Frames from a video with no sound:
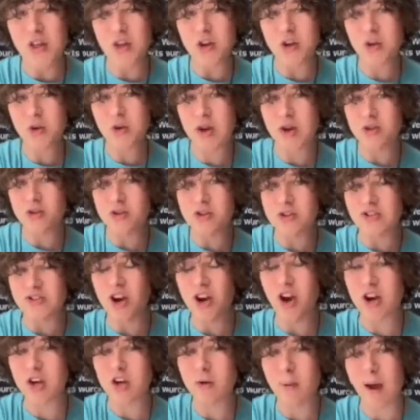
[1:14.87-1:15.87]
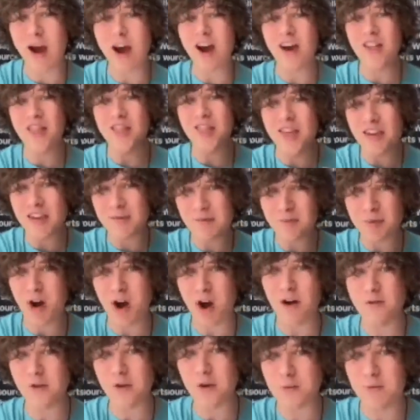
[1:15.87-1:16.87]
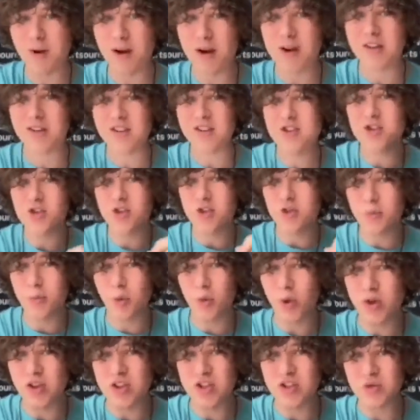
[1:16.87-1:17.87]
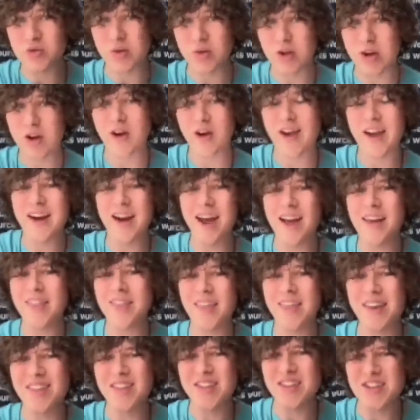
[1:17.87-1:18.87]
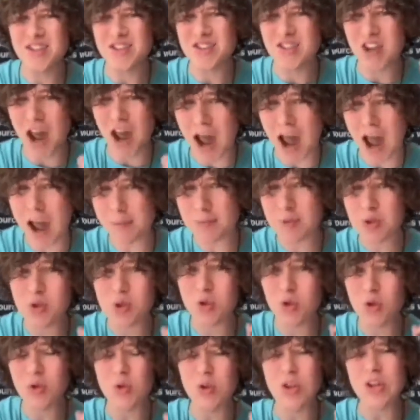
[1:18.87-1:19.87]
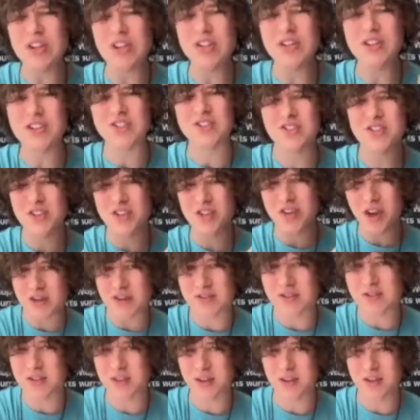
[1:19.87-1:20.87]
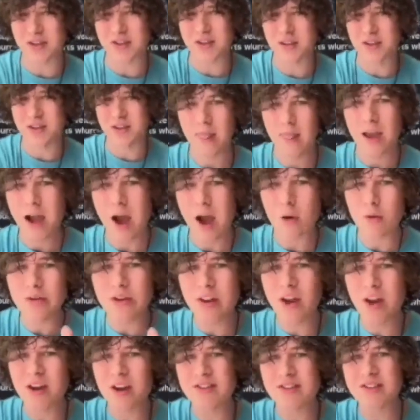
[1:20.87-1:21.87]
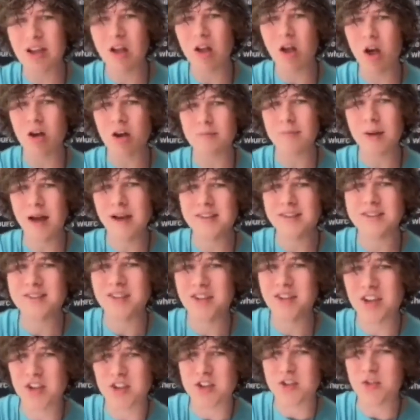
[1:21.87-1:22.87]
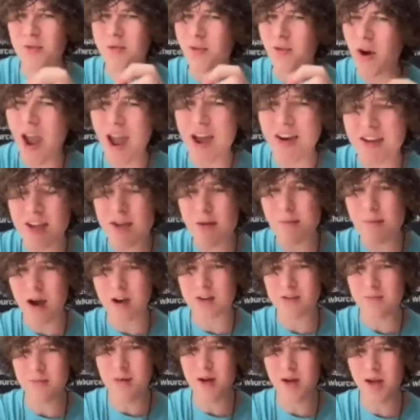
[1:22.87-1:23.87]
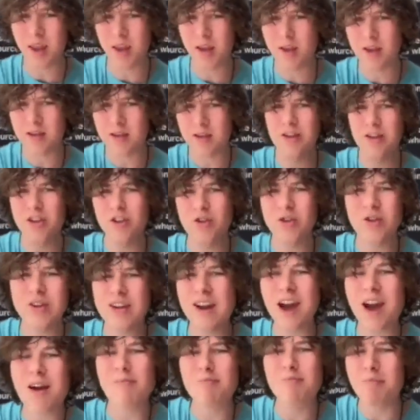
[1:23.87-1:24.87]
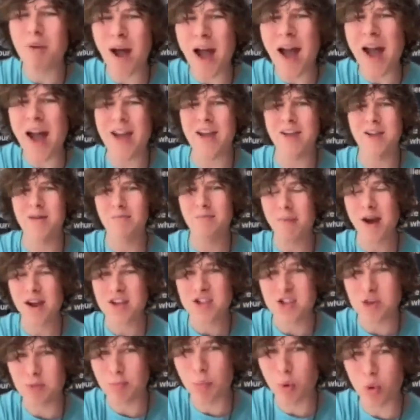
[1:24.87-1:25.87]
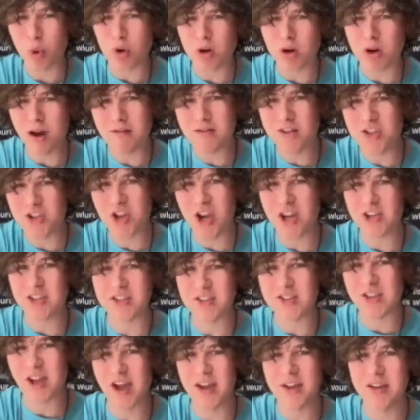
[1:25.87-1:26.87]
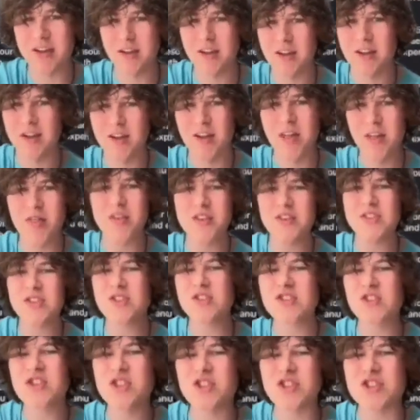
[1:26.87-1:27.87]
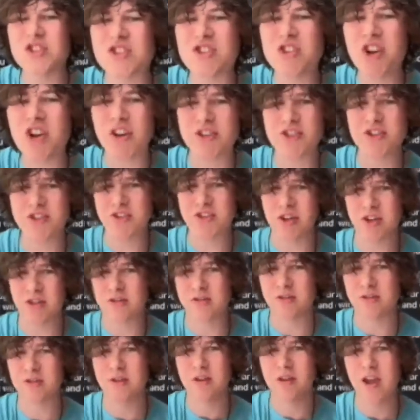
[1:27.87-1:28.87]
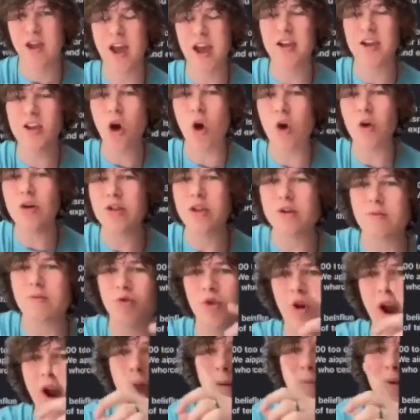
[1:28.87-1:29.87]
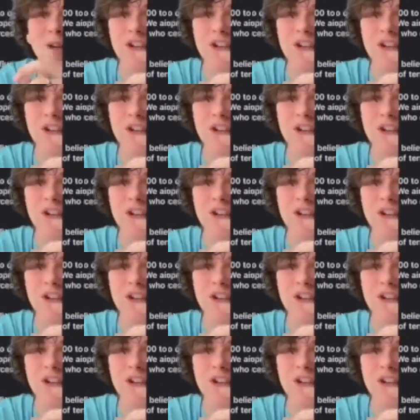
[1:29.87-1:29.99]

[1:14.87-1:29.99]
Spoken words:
creators talk about how they've been offered money to support Israel, and I think this is absolutely disgusting. I will not sell on Palestinians for any amount of money. You cannot buy my support of a genocide. This is disgusting. And calling them rabid